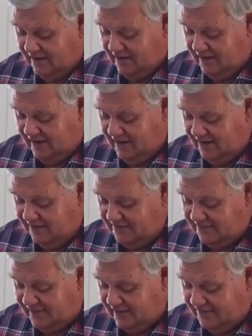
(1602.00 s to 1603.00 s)
How
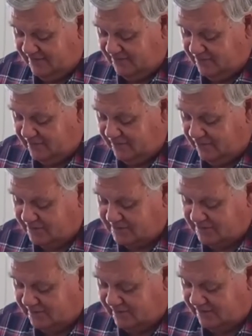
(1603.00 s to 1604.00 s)
thankful we ought to
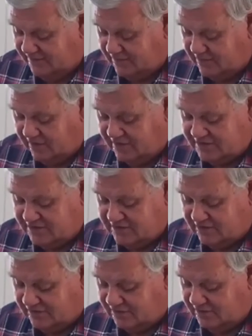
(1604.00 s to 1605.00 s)
be for God's
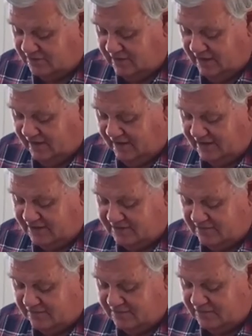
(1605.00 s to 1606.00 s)
sure and
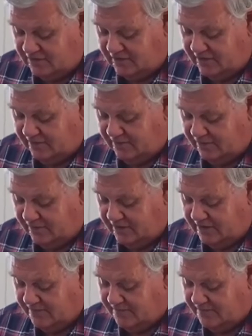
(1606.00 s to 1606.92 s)
shining word,